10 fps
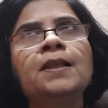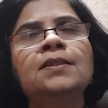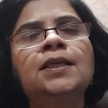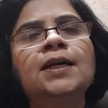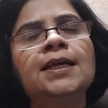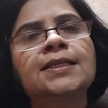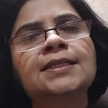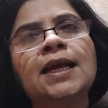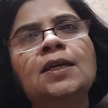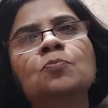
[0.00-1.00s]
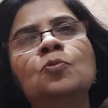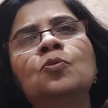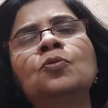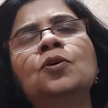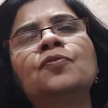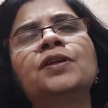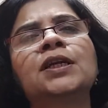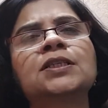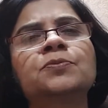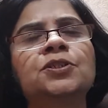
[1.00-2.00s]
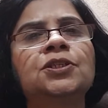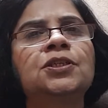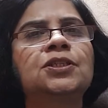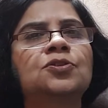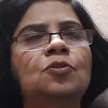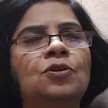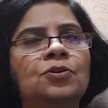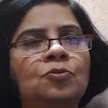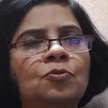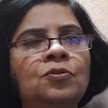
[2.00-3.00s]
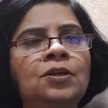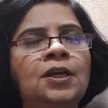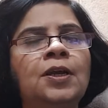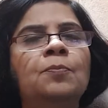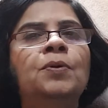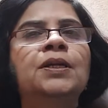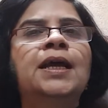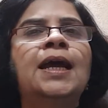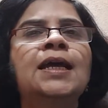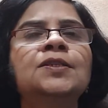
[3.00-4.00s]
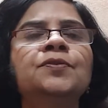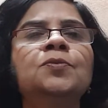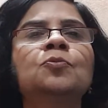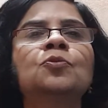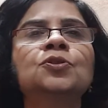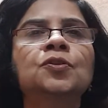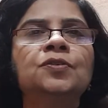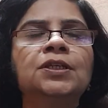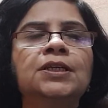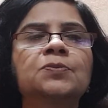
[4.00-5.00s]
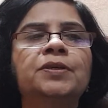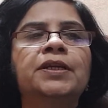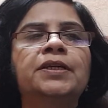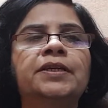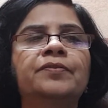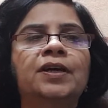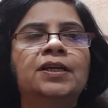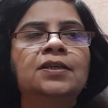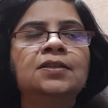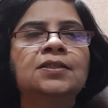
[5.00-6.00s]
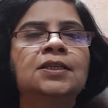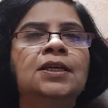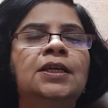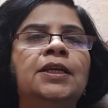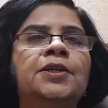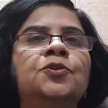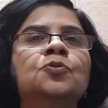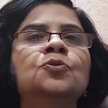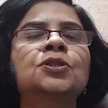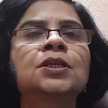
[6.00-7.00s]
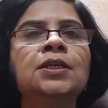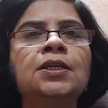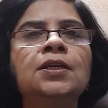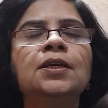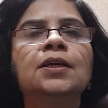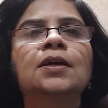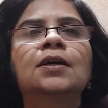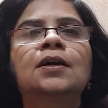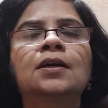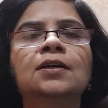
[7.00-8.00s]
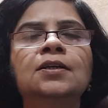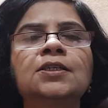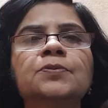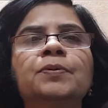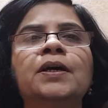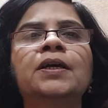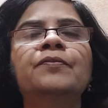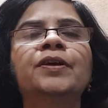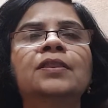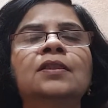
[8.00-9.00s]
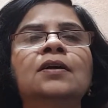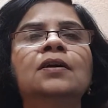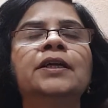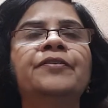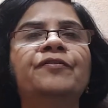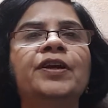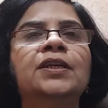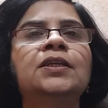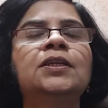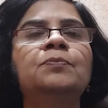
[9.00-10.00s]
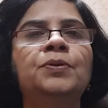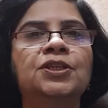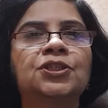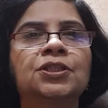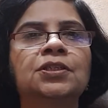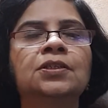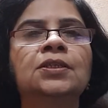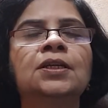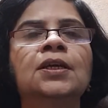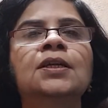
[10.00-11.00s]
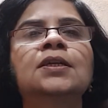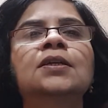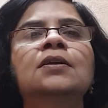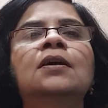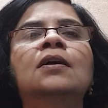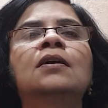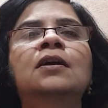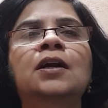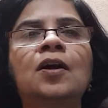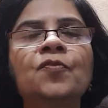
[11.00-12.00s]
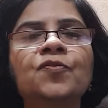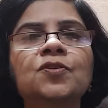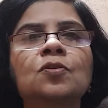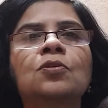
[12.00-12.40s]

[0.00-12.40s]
The exact mode of transmission is not known, but as with most of the respiratory virus, it usually occurs by when the infected patient coughs or